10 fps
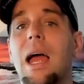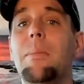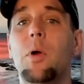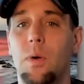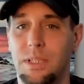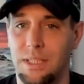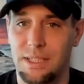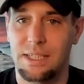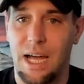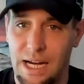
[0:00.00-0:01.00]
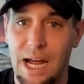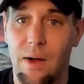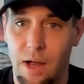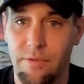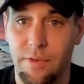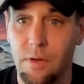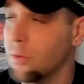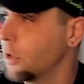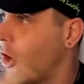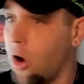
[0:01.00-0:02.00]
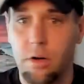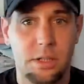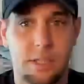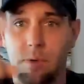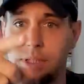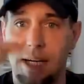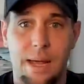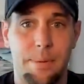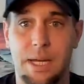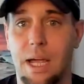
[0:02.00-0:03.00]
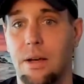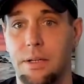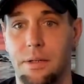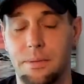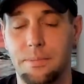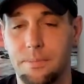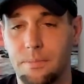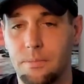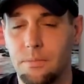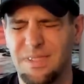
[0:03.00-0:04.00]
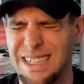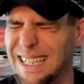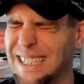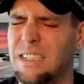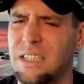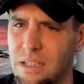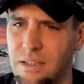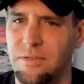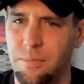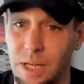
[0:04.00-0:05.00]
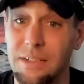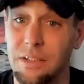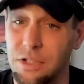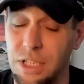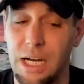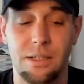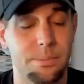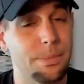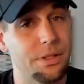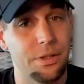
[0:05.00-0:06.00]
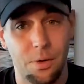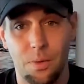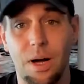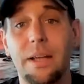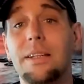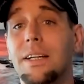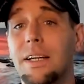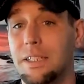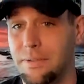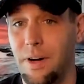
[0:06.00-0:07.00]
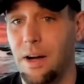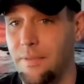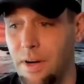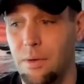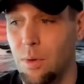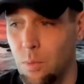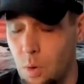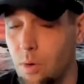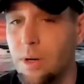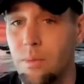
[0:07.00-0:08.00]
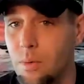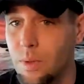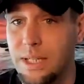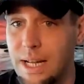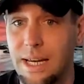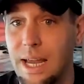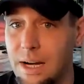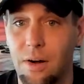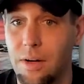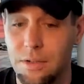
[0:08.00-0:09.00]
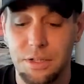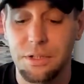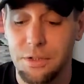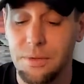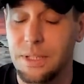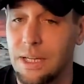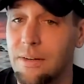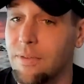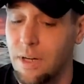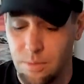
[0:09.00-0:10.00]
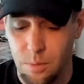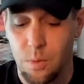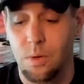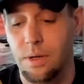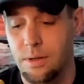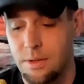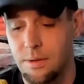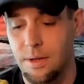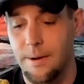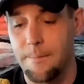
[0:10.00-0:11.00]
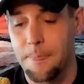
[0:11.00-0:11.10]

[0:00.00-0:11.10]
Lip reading: going to decide how I feel regardless of what's happening out here. That's tough. Well, that's a challenge. But you know what? It's very, very rewarding when we dedicate our energy to doing that. Very rewarding, okay?